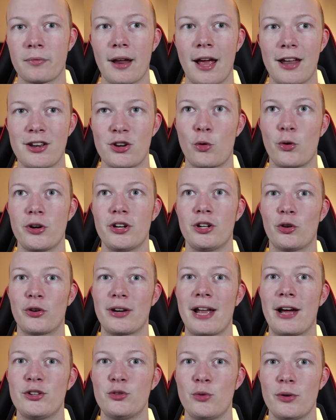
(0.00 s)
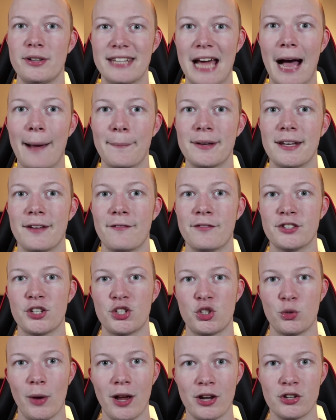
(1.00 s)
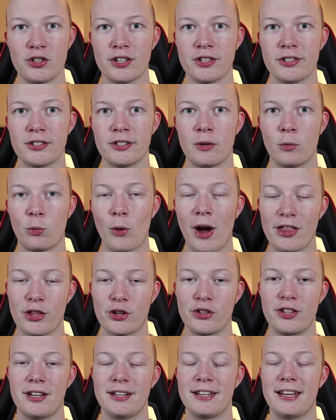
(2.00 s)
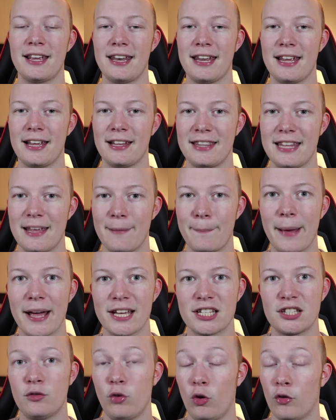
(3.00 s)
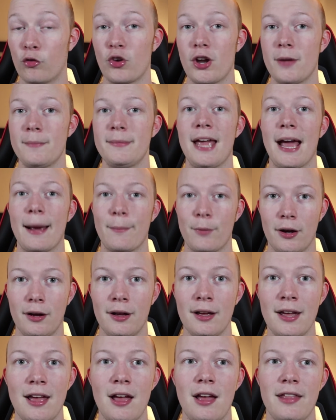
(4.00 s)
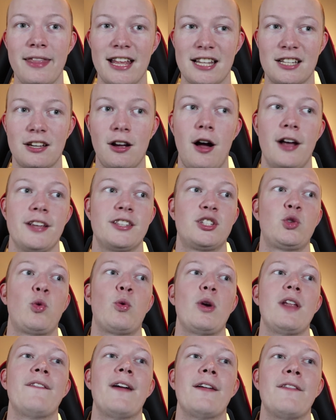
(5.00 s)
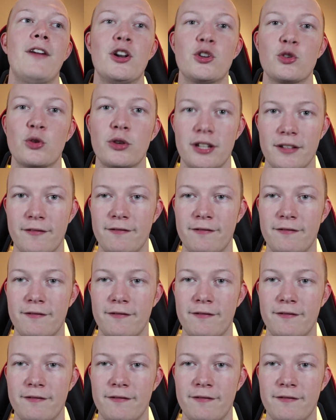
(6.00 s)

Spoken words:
and you're going to learn how to adapt to different situations, rather than getting the best full-frame camera that's cost $2,500 to